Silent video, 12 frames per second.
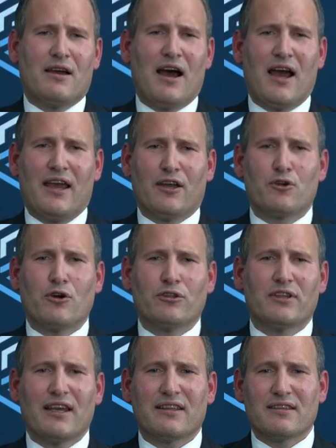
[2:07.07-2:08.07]
hire
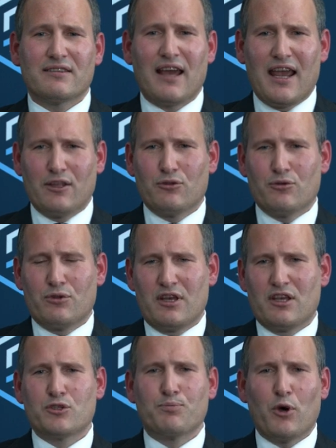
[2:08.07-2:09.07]
contract tied to
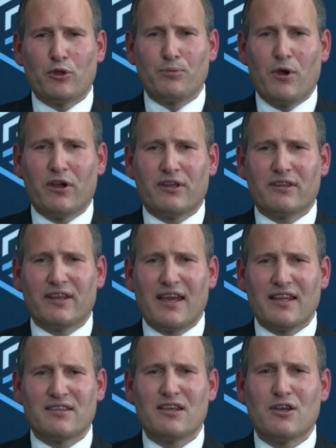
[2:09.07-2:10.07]
the spot market
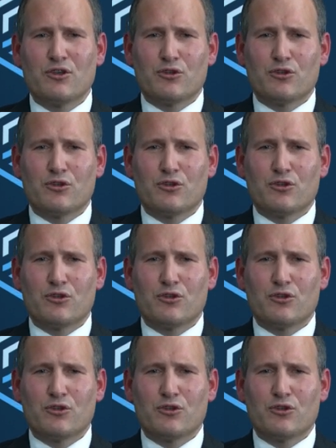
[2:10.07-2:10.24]
rates.